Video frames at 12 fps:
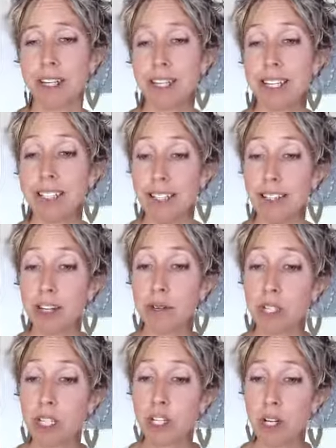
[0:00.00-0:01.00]
They see that you're
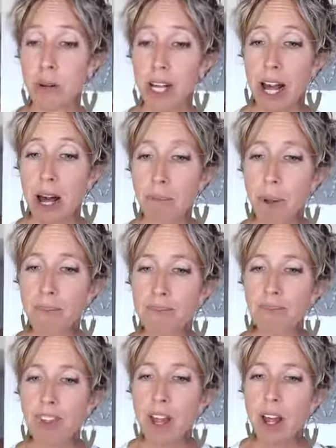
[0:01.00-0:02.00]
really showing up.
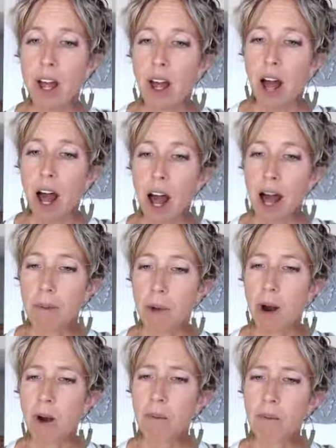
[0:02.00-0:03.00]

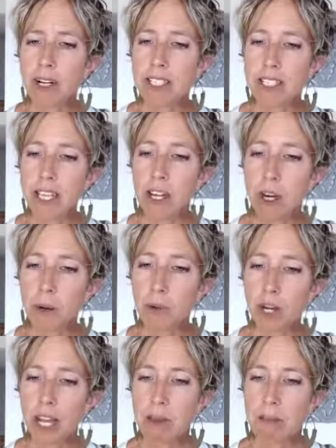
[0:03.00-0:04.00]
Oh, Marcy, I hope
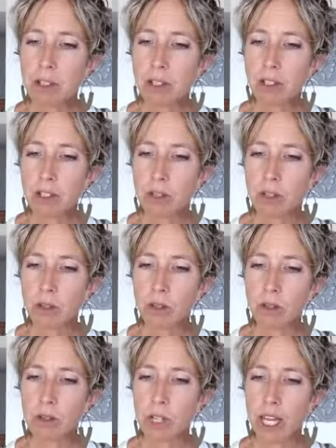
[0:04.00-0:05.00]
you're able
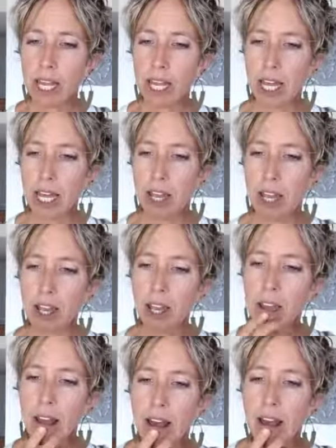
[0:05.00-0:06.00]
to get
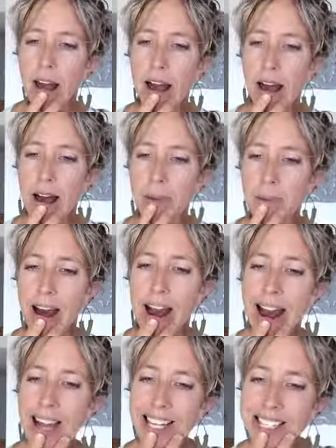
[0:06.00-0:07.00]
in.
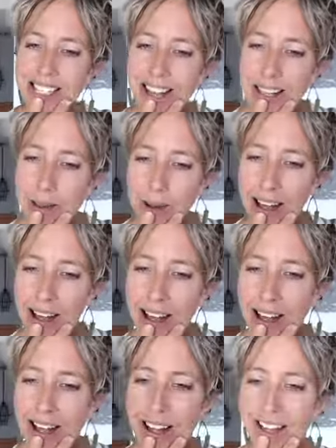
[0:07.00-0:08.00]
Hi,
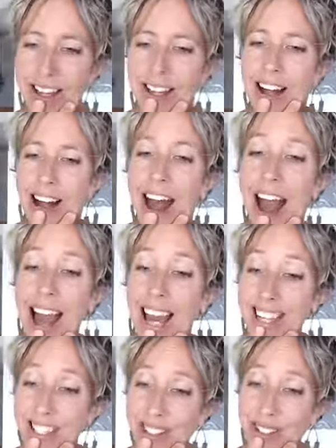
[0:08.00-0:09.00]
Salima.
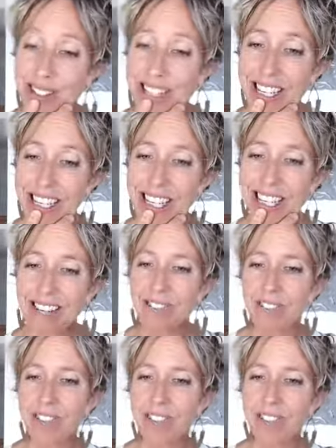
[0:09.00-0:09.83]
Hi, Julie.